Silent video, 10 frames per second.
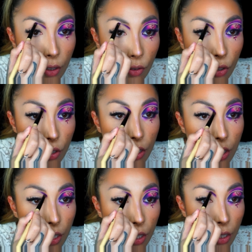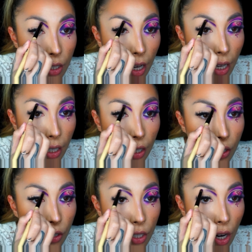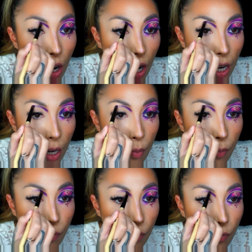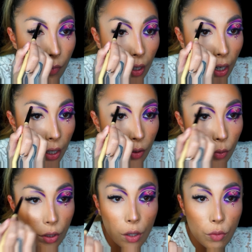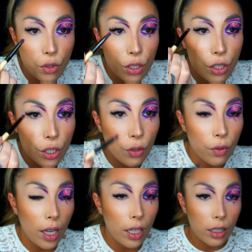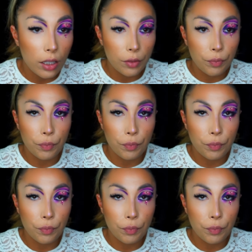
just take your time, and we're going to do that little